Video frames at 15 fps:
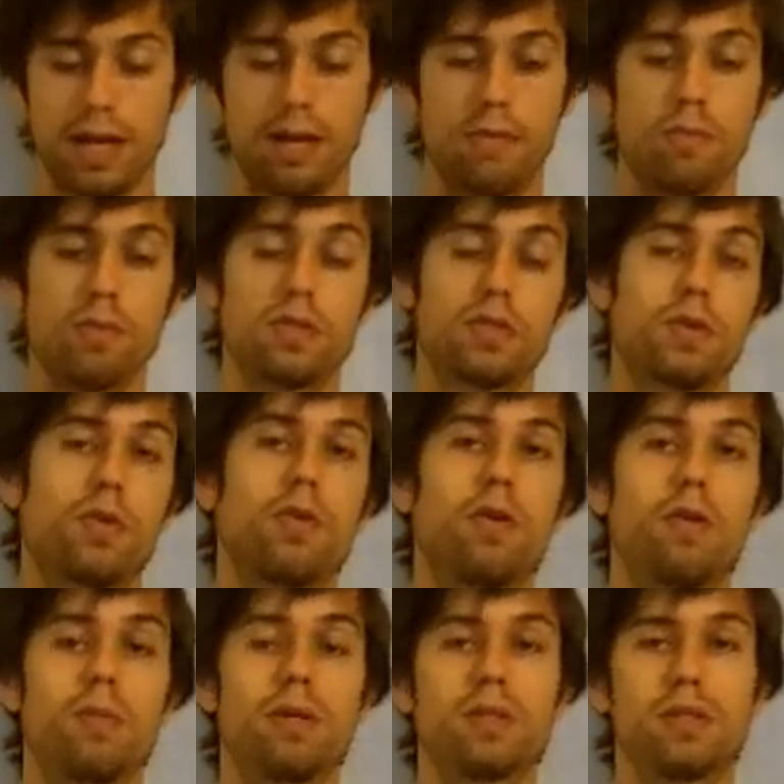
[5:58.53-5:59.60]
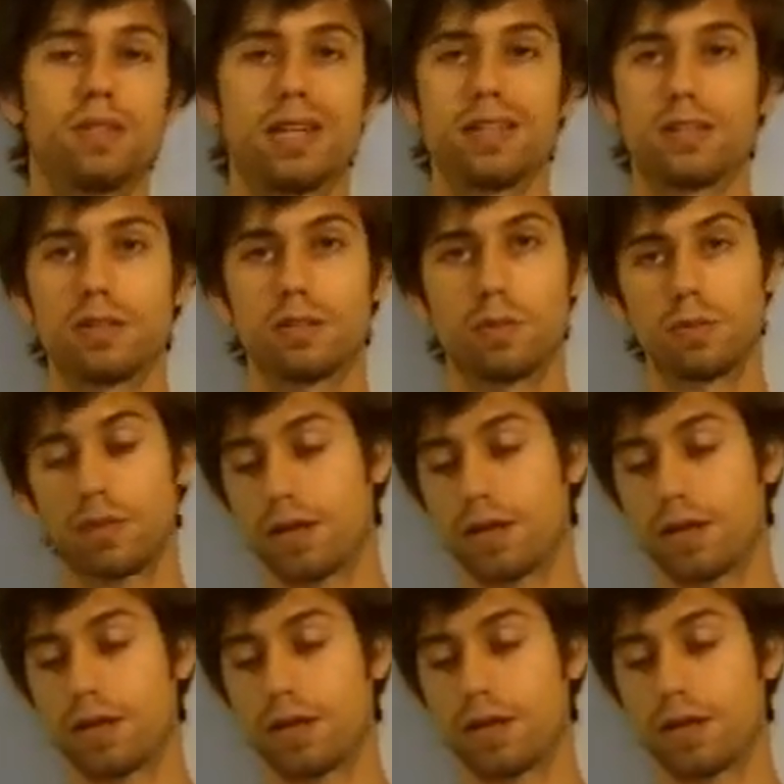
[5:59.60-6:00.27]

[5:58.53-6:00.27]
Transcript: and restore homeostasis